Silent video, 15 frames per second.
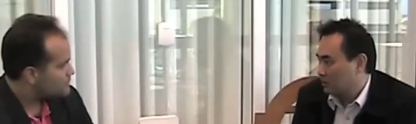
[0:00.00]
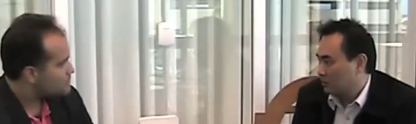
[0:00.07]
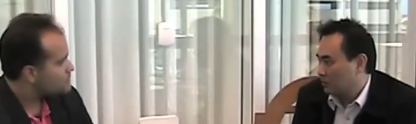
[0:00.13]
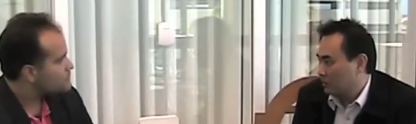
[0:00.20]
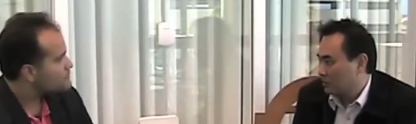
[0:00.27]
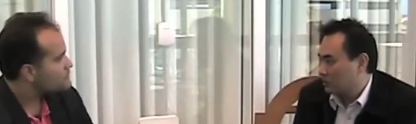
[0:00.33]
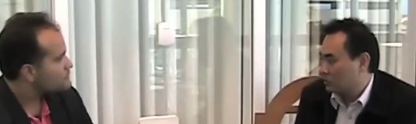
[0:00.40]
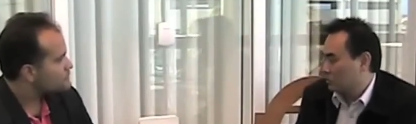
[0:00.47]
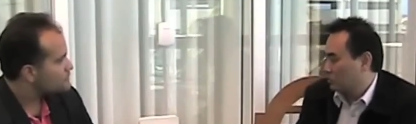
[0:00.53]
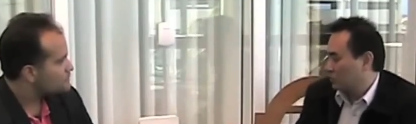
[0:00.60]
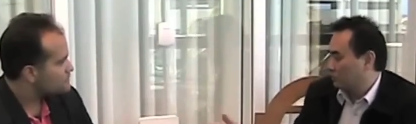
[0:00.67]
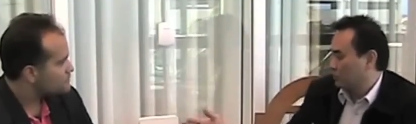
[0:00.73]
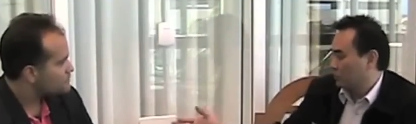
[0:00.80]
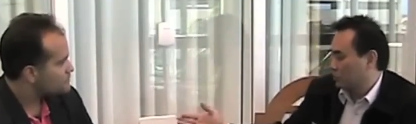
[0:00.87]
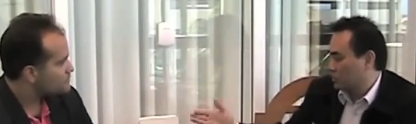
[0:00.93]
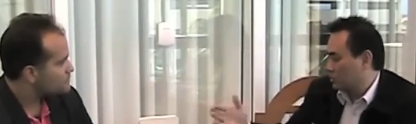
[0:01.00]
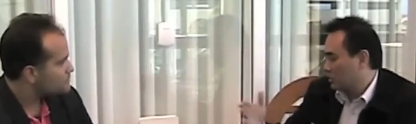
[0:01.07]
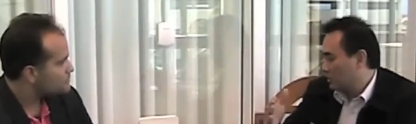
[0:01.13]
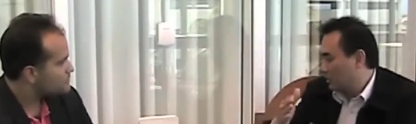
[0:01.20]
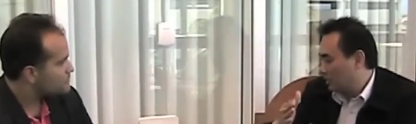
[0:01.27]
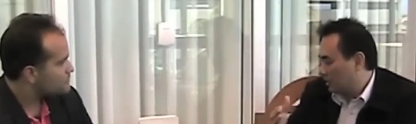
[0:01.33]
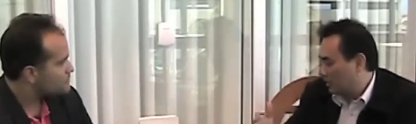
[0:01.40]
Speaker 1: right? So of course
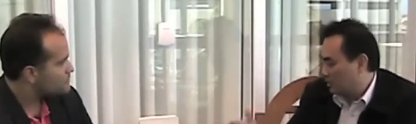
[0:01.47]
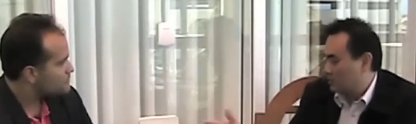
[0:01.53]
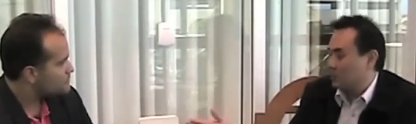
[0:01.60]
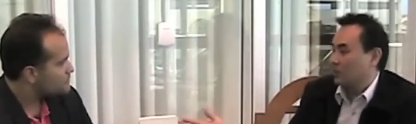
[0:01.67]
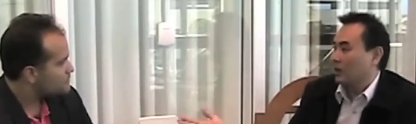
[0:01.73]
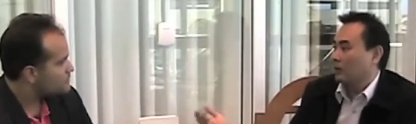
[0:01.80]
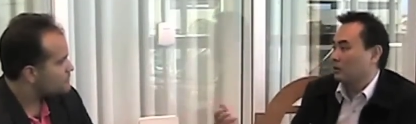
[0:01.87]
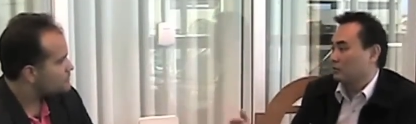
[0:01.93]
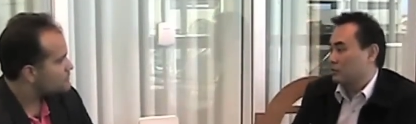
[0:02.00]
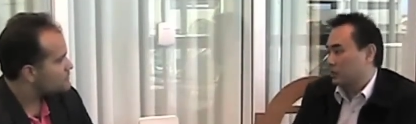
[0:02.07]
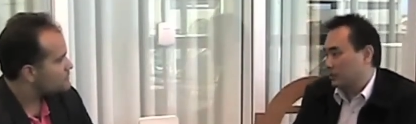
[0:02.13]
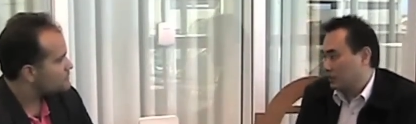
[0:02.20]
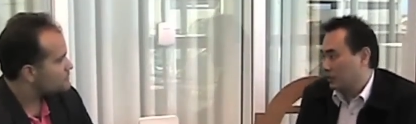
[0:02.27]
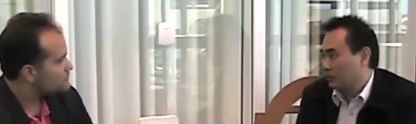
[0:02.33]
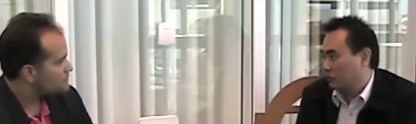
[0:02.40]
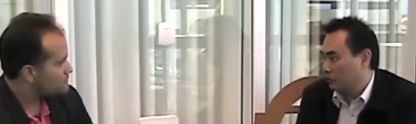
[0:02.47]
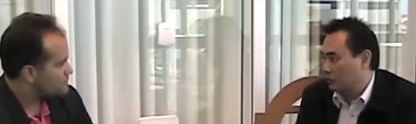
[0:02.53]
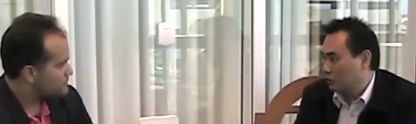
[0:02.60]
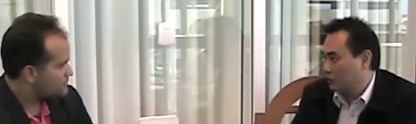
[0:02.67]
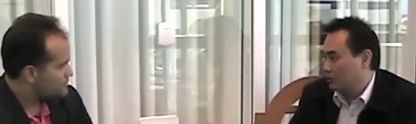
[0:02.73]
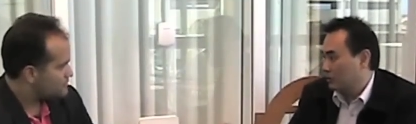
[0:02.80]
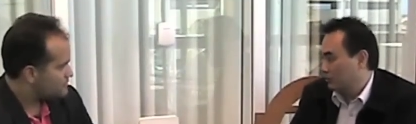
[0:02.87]
uh, it's a line of sight
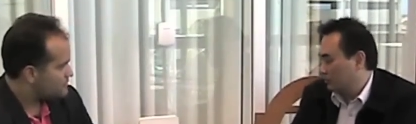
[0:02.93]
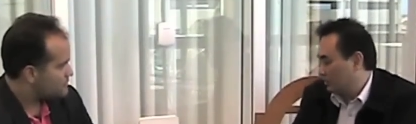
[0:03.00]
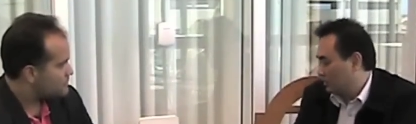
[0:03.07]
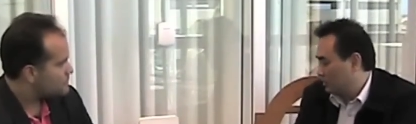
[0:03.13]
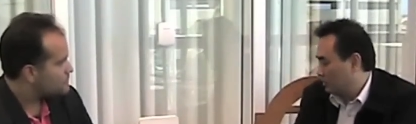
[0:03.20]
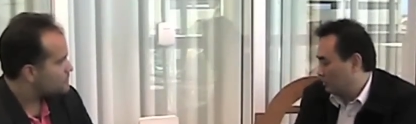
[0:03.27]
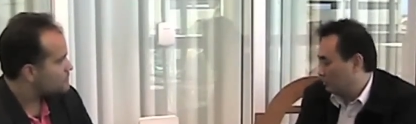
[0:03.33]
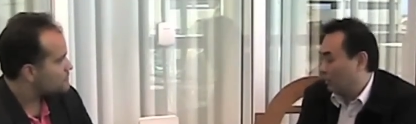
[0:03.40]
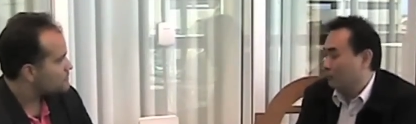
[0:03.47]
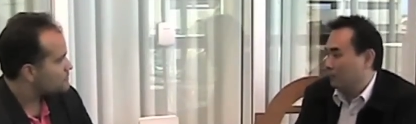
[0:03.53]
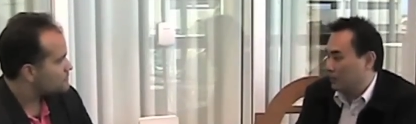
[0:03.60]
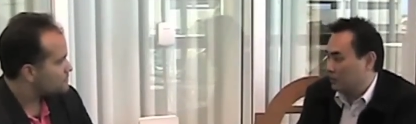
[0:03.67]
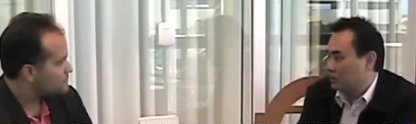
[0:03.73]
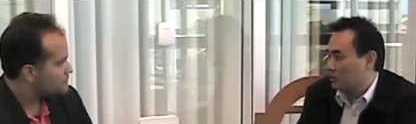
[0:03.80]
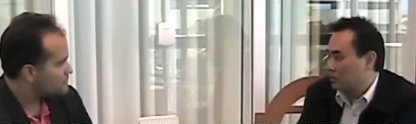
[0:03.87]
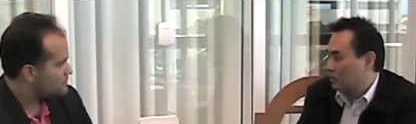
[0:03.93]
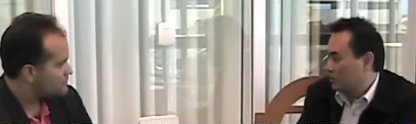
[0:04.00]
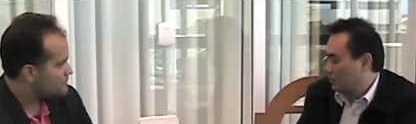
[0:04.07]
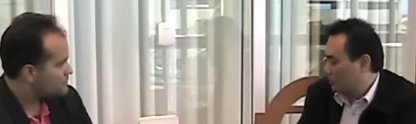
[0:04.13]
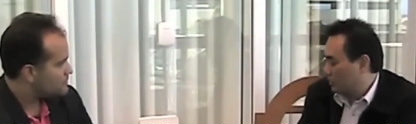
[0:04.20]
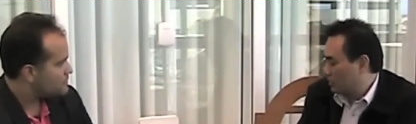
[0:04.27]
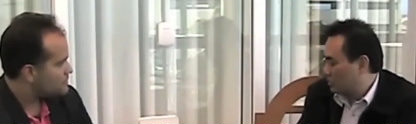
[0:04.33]
technology, the uh, WiMAX,
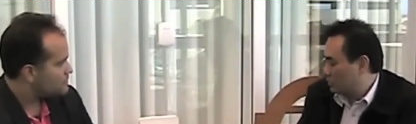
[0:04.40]
right?